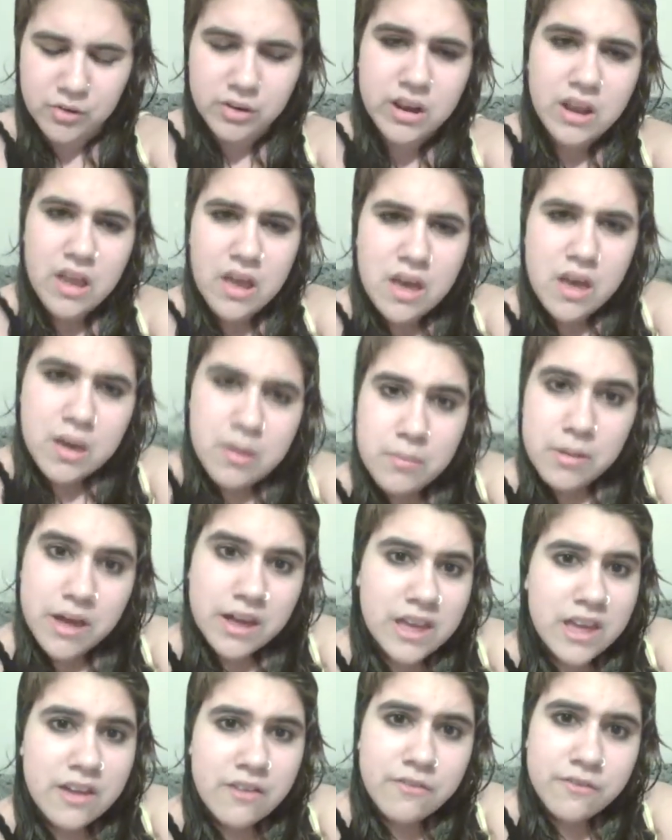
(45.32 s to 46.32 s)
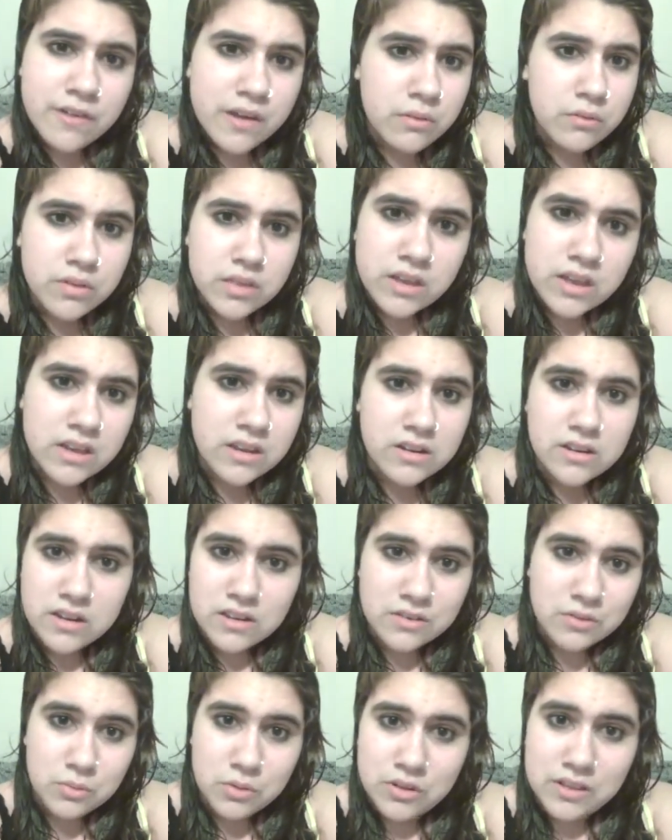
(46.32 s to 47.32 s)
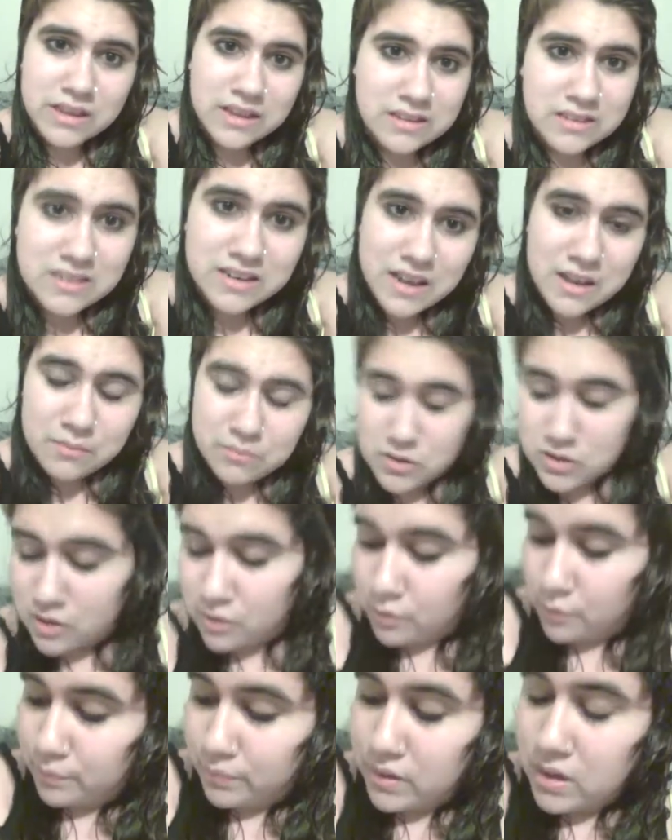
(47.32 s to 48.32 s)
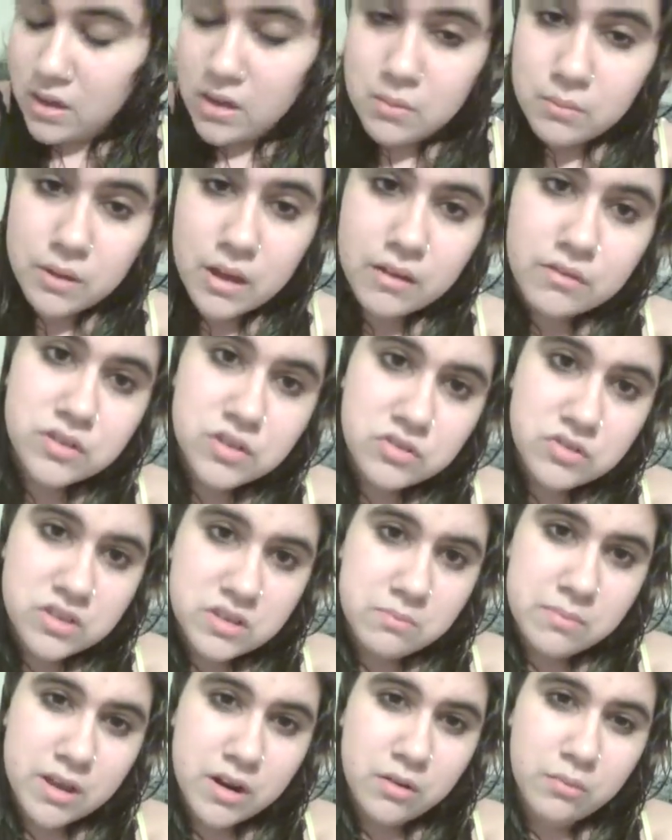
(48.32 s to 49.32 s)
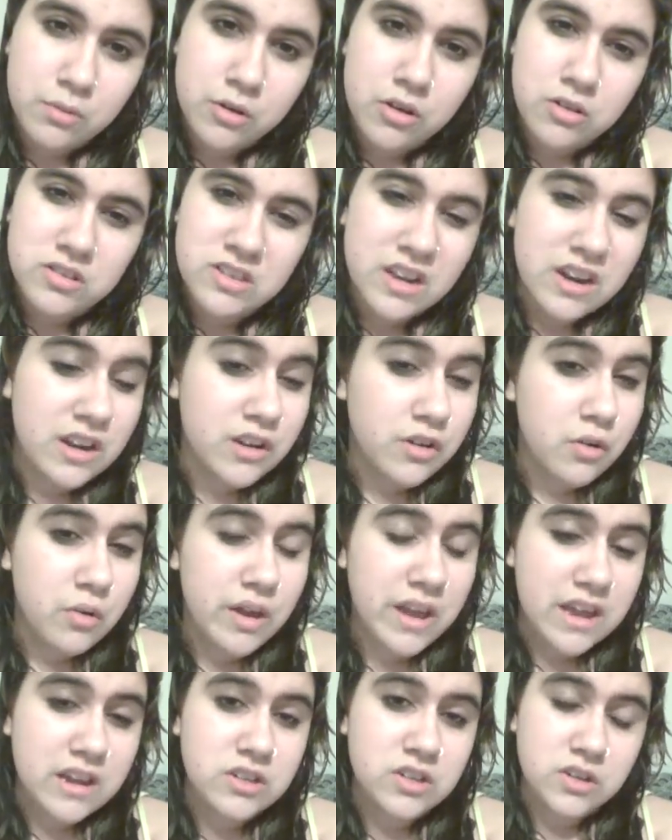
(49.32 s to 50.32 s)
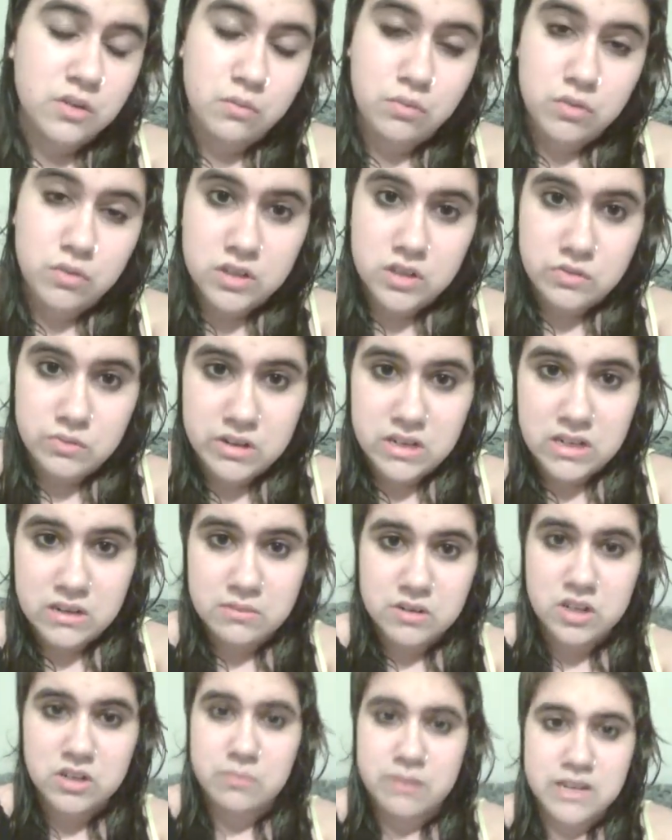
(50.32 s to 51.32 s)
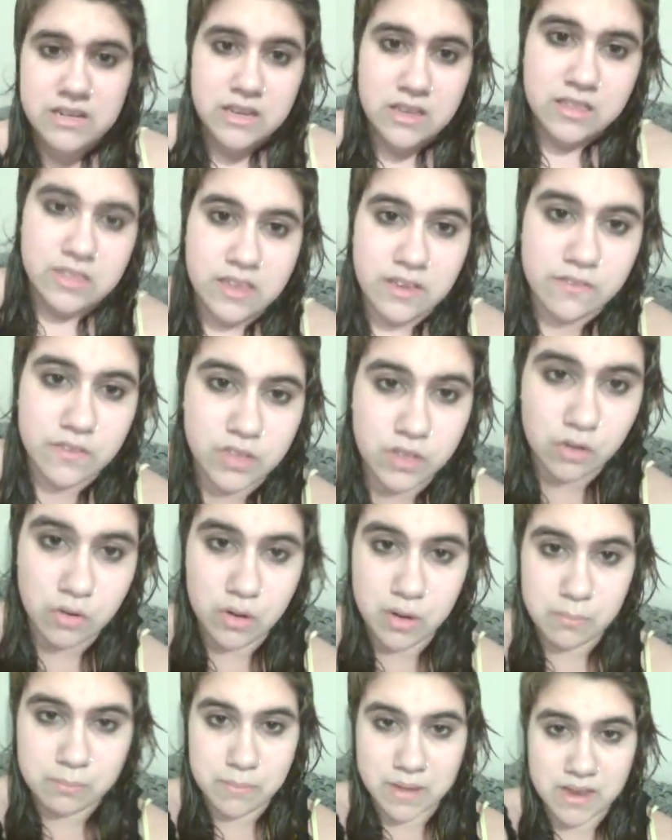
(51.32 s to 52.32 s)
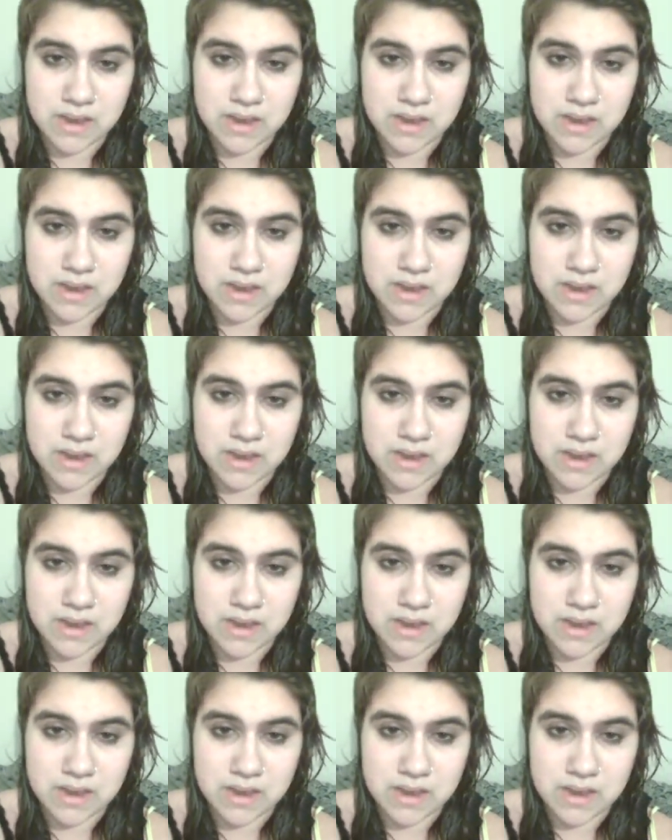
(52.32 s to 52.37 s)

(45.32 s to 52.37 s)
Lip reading: but I can't find where the indents were last time. But I was using metal balls, and I know it actually was doing damage to my teeth, even though it may not have been